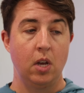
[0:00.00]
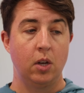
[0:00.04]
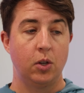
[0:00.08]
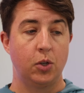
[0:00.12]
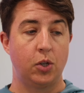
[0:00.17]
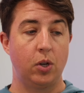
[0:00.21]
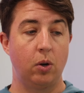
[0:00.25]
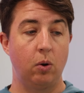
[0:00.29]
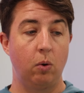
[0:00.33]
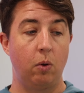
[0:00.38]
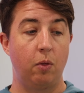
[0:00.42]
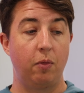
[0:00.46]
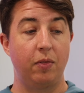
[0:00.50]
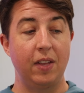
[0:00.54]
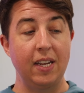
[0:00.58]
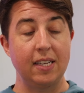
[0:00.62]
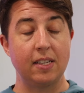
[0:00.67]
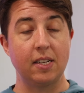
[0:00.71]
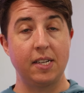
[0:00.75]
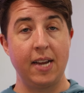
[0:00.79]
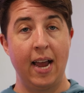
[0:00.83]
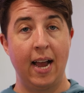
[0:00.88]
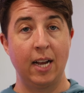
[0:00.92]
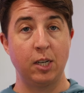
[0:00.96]
So
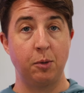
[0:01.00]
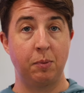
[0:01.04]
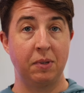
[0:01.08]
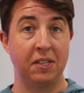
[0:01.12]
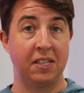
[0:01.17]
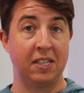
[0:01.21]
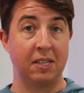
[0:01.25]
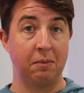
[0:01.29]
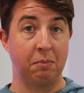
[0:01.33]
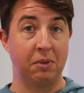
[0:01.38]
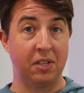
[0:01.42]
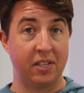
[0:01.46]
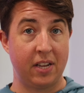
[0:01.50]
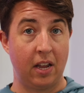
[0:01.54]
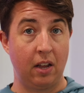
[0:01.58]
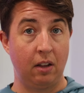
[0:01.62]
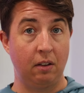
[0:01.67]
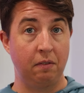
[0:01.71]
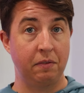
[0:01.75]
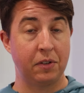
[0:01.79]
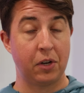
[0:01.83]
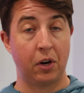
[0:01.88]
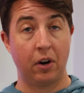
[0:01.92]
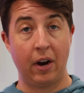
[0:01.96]
these attachments
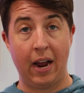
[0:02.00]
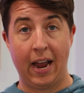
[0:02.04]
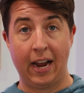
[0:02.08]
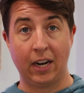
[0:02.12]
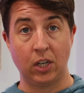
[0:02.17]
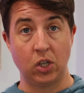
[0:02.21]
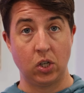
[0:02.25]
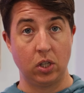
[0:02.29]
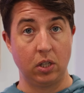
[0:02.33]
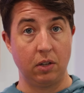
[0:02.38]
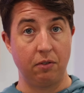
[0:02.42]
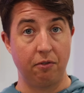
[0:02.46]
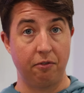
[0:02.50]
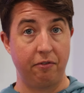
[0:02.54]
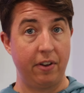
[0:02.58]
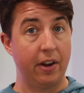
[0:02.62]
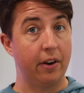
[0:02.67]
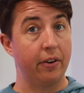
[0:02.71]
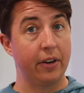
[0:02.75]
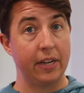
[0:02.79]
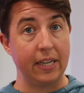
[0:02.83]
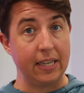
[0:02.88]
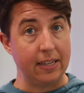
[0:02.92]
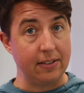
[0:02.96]
themselves are actually
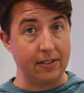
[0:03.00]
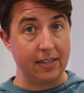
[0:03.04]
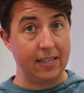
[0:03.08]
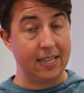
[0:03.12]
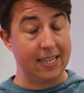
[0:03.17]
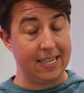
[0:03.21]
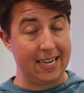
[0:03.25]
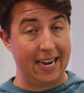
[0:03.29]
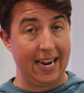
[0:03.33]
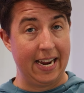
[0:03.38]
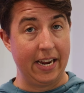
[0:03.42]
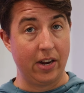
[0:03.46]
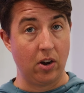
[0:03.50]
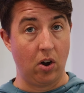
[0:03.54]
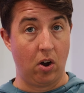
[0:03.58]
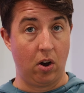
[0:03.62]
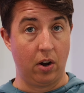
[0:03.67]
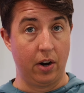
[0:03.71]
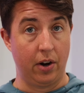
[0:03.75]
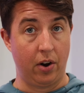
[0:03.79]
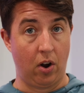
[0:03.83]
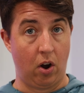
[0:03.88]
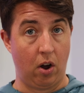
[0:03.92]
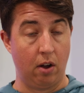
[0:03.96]
very easy to take
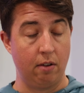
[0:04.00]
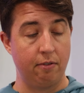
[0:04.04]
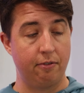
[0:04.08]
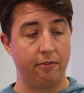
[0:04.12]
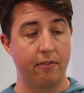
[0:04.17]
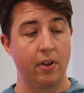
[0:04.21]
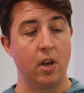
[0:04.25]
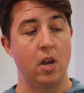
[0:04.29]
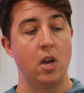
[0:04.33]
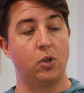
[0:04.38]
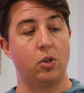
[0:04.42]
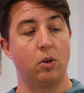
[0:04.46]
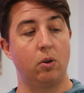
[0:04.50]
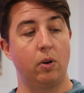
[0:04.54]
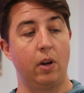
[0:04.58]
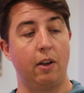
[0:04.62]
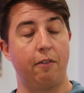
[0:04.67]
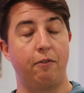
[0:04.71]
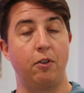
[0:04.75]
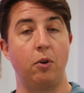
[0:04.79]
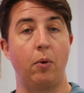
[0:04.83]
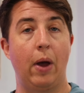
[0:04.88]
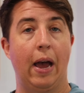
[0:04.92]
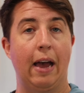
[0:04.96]
on and off. So
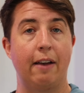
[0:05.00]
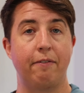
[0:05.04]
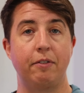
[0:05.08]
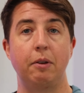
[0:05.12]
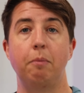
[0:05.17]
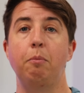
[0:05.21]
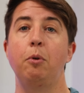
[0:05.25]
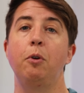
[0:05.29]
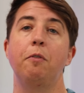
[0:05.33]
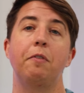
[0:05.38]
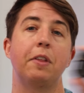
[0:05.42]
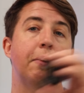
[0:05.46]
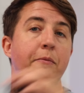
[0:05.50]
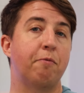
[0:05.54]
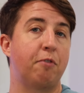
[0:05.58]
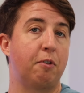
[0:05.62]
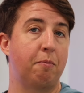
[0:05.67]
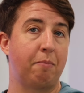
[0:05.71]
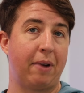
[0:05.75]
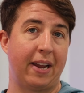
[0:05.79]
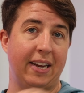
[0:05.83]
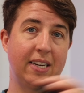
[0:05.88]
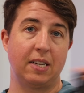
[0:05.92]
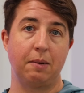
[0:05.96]
if you have to move them
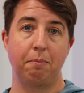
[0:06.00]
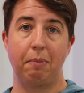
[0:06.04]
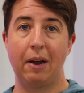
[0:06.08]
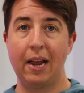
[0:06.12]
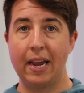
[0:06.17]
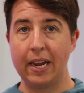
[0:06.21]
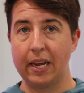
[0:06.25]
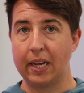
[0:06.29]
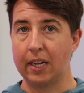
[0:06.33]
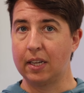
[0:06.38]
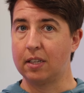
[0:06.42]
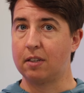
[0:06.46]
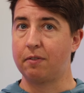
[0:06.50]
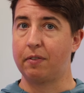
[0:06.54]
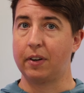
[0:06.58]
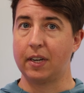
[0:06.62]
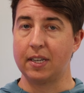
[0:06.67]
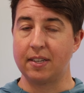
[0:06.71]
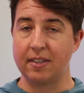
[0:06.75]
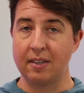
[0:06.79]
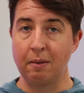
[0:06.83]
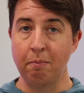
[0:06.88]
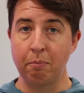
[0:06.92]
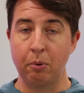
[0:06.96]
from bike to bike, it's
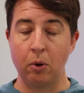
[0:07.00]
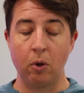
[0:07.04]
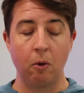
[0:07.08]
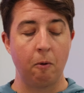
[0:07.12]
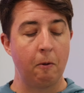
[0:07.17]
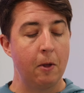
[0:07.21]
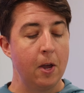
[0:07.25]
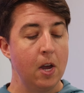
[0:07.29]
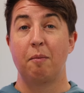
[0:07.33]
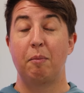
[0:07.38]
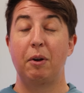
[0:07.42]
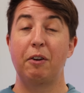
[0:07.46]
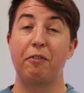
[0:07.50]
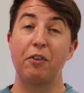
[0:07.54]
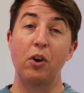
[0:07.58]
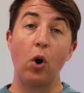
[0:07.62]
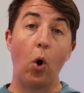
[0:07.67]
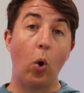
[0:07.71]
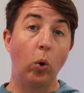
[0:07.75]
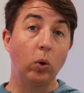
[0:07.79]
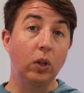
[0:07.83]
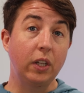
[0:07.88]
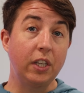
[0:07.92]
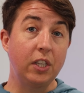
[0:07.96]
very simple. But if
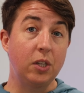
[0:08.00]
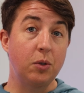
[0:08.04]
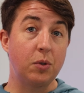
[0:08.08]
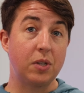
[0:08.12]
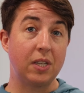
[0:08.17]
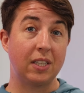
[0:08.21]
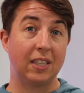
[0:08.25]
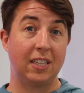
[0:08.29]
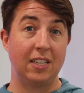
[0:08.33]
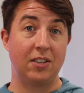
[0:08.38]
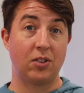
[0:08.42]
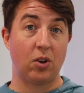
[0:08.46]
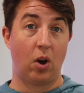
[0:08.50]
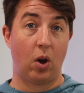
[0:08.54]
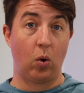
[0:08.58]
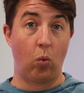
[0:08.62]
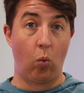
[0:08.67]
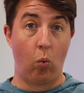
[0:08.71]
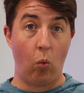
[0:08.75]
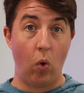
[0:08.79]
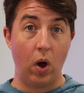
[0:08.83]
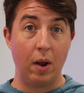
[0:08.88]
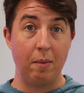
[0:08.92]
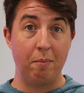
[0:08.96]
you're only using these on
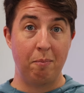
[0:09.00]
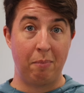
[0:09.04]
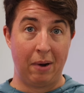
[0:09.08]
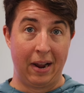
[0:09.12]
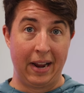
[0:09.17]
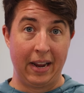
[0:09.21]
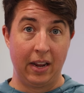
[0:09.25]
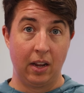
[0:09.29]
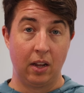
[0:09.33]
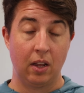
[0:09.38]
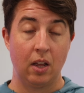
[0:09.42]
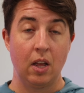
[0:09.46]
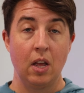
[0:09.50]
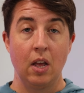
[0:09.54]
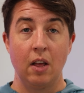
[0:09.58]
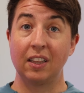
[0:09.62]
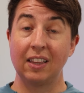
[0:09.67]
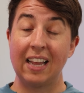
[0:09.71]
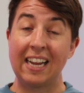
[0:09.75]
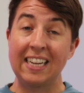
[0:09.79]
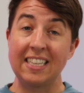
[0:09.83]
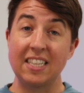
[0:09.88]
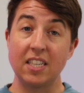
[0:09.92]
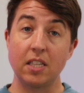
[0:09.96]
one bike, the
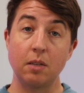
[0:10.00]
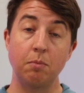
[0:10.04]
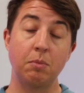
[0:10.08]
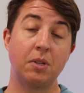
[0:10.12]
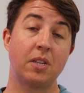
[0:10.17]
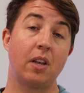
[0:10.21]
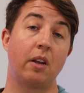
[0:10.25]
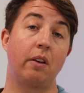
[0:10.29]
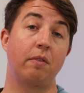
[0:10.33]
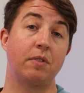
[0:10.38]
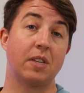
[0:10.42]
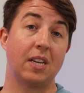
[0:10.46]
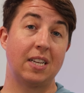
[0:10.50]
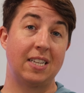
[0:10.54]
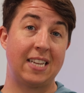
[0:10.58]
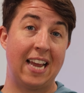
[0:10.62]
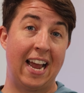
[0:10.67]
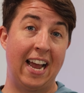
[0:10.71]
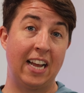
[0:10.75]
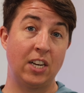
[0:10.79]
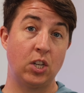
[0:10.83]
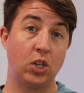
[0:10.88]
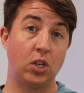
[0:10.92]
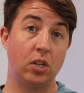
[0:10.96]
lights themselves
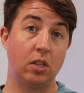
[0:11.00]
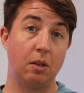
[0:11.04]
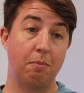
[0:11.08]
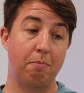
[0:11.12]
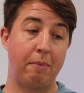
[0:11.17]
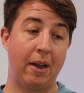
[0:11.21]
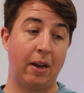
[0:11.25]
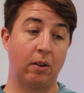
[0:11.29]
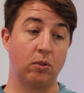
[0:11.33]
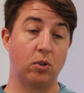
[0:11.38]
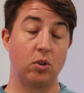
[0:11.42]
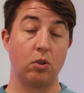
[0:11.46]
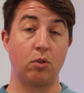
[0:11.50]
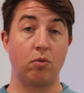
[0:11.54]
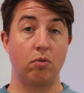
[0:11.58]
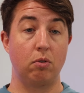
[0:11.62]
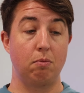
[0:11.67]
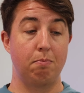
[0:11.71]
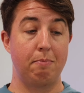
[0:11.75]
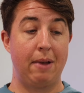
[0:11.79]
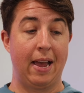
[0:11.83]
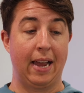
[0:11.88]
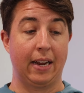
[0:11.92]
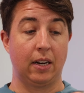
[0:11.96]
attach to the mounts
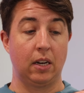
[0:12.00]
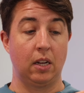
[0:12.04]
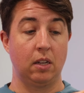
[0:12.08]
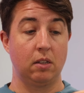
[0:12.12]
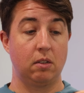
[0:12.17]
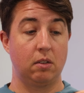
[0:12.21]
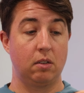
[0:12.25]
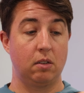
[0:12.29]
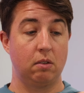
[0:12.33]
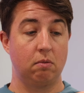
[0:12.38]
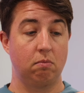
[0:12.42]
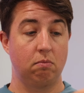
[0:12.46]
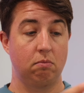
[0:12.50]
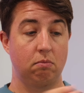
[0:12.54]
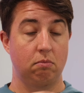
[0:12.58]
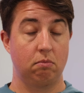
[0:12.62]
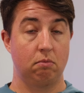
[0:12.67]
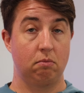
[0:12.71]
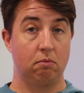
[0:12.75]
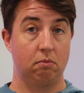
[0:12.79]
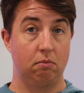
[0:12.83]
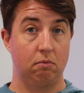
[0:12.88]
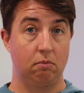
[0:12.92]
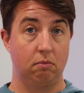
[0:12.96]
through magnets
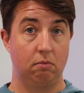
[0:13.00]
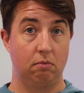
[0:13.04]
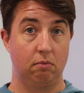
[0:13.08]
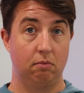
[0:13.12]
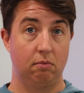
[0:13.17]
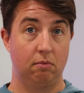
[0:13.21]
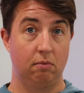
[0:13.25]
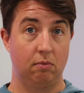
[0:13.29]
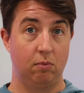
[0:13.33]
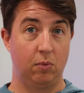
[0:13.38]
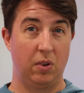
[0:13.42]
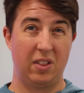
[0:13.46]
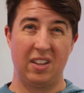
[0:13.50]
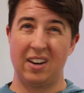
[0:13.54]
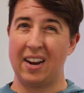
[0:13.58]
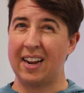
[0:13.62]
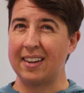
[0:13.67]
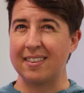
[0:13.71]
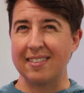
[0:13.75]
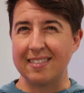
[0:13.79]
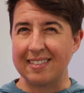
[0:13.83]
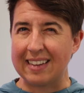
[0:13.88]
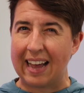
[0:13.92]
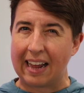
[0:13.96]
with a
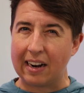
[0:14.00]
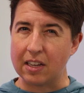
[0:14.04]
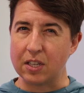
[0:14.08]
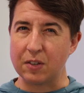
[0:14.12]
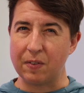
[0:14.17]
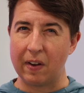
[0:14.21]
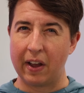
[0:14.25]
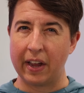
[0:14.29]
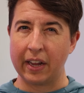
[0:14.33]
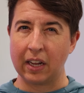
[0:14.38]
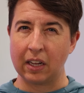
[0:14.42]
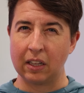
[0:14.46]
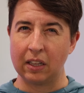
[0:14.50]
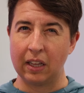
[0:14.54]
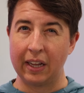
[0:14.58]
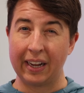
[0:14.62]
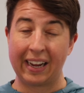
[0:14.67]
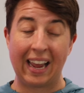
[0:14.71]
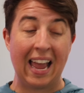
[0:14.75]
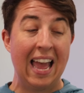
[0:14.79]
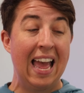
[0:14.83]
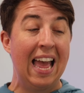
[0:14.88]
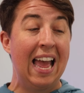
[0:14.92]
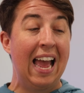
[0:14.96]
nice satisfying
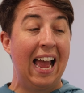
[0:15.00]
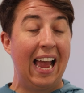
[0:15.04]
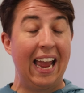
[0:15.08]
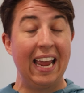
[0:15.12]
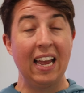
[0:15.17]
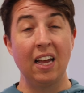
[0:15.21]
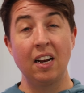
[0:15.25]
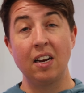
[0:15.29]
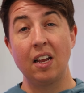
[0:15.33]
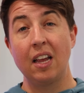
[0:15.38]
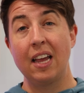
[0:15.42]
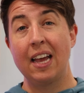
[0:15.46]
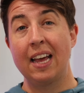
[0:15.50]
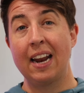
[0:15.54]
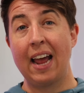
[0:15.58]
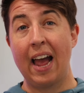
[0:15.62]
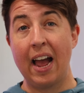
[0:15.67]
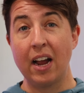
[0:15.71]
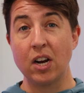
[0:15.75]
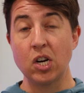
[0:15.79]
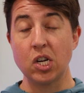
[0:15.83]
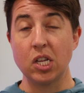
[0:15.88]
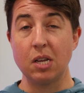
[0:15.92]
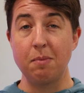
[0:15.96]
click, and it
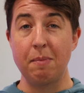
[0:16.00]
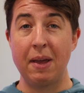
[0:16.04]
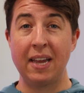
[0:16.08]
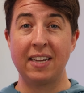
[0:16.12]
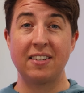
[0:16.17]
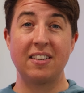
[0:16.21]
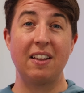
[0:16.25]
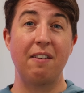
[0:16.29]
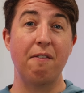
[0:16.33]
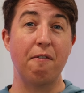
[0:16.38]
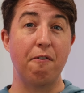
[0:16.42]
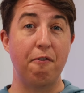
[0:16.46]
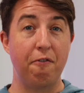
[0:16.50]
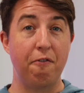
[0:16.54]
actually makes it